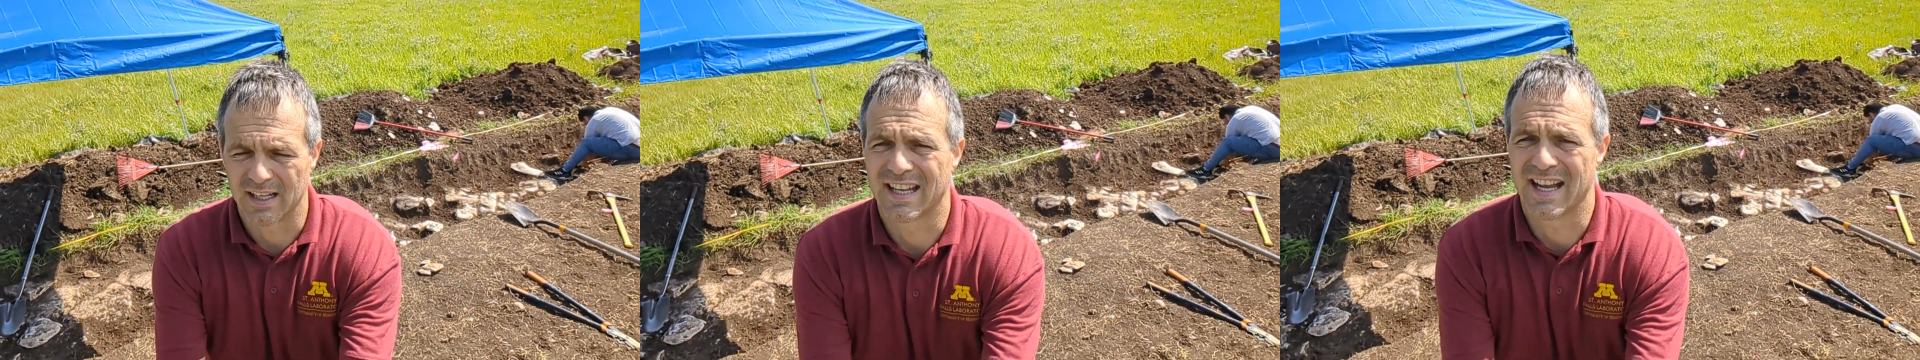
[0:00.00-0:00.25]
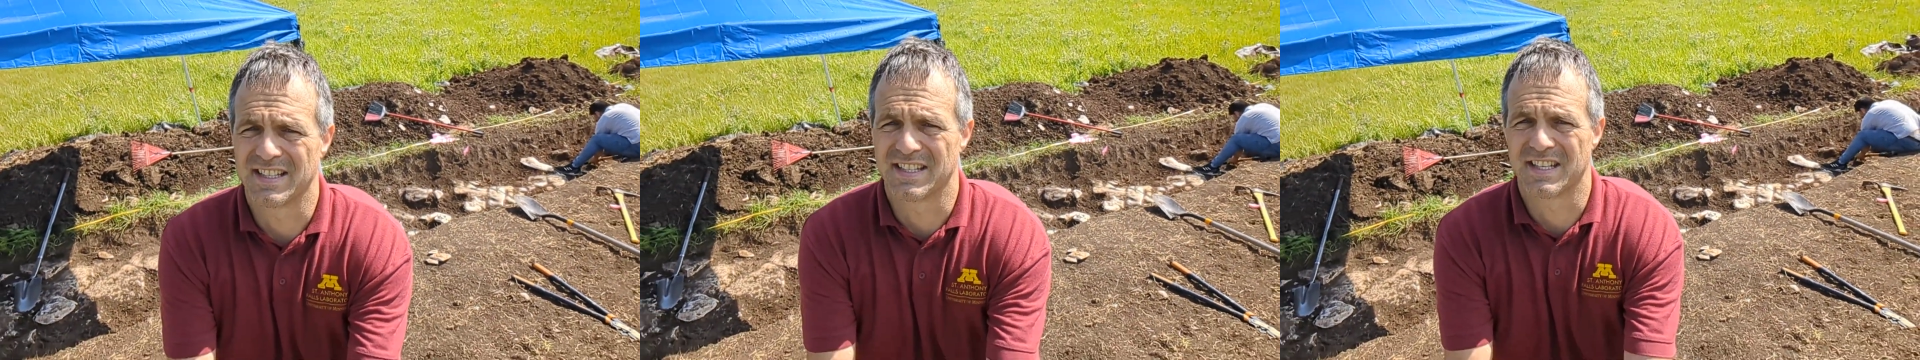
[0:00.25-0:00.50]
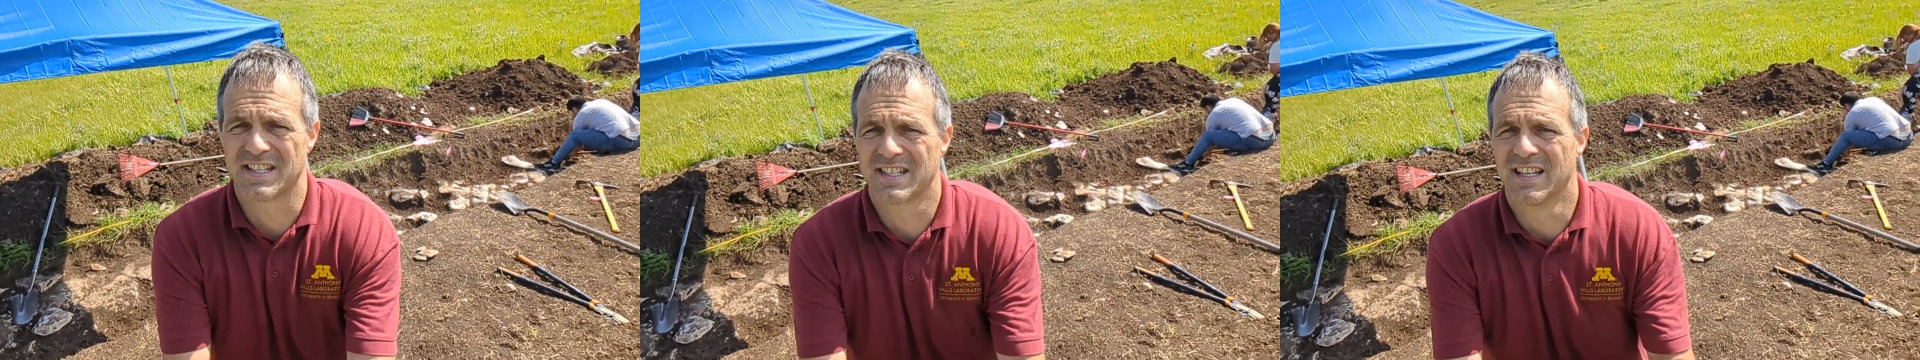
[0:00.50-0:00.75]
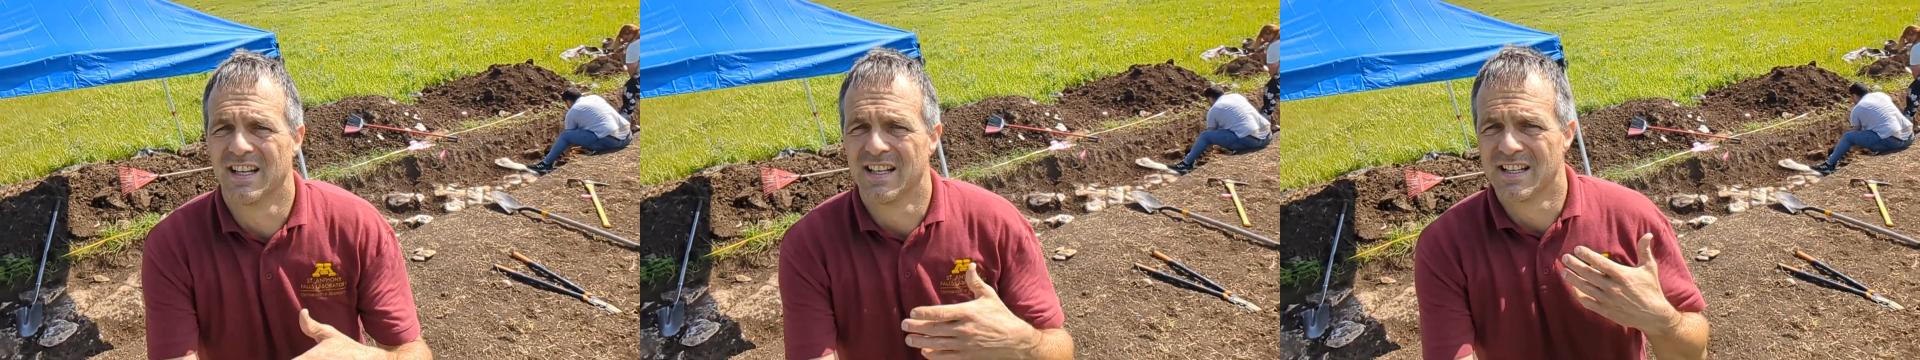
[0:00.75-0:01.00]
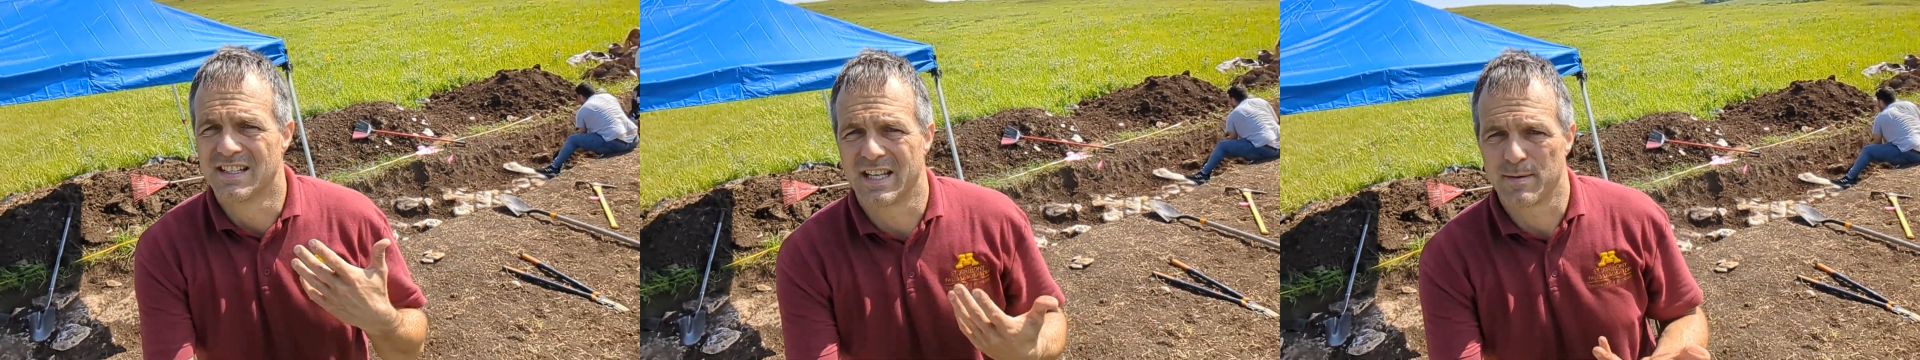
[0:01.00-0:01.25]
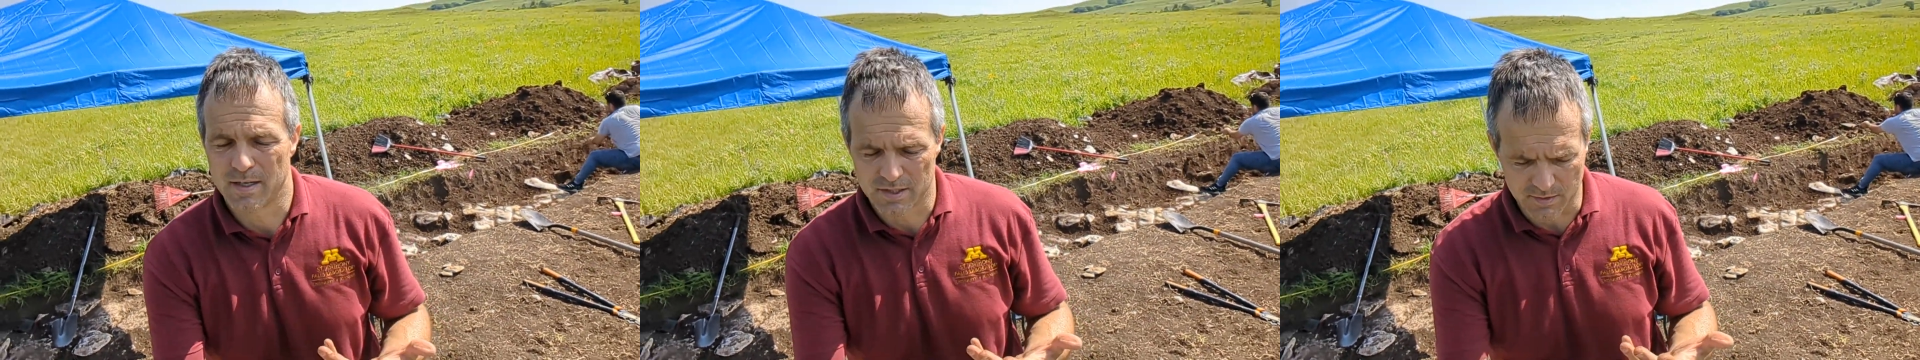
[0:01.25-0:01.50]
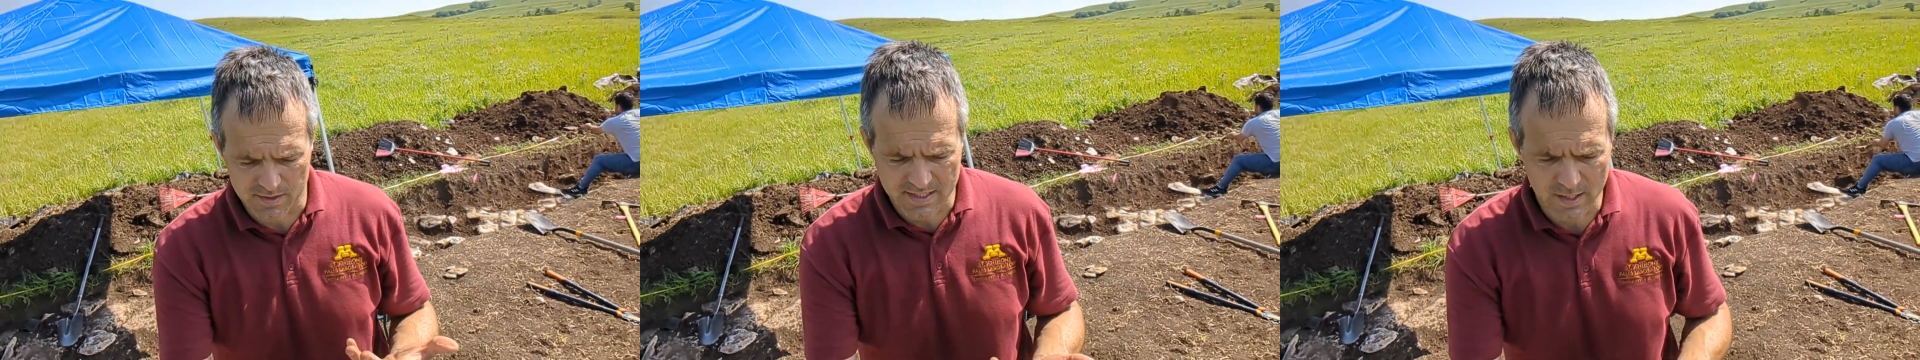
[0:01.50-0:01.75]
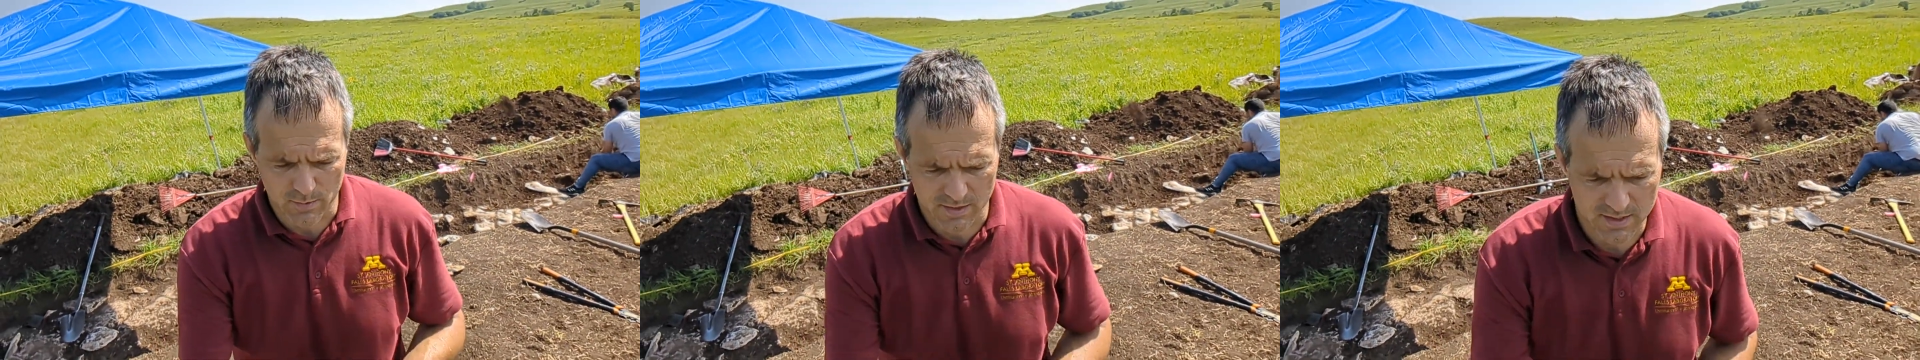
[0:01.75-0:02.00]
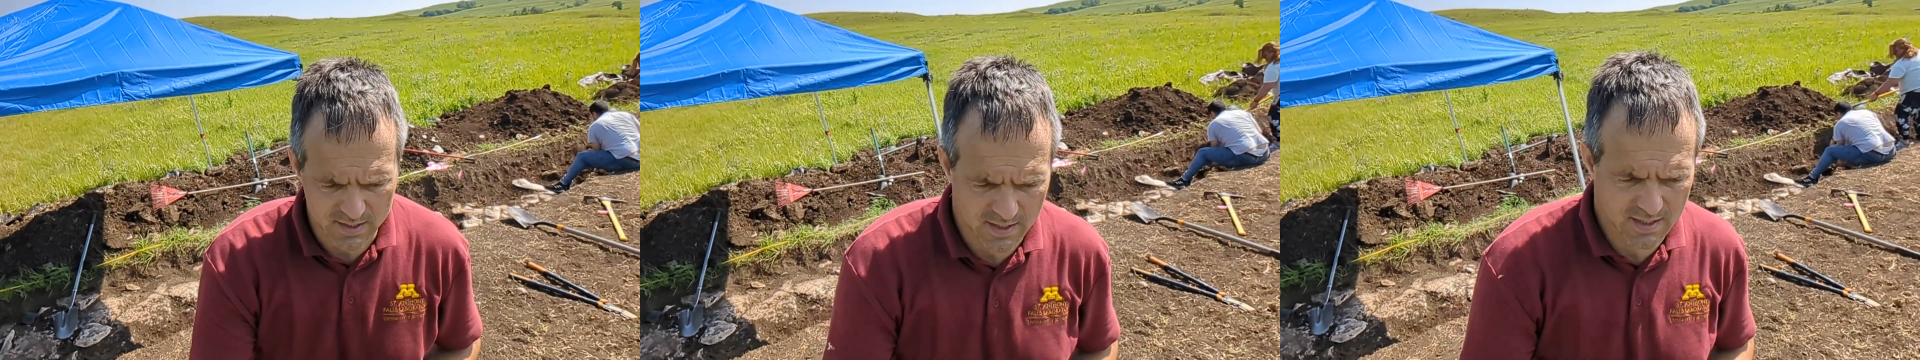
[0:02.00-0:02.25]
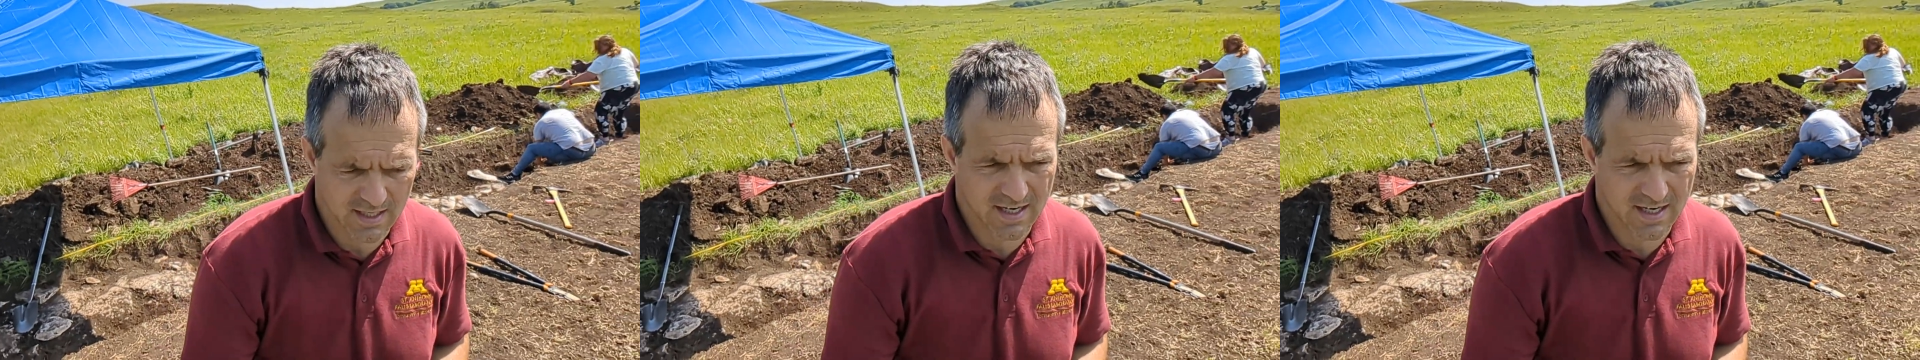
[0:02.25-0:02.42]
Kansas sedimentary sequence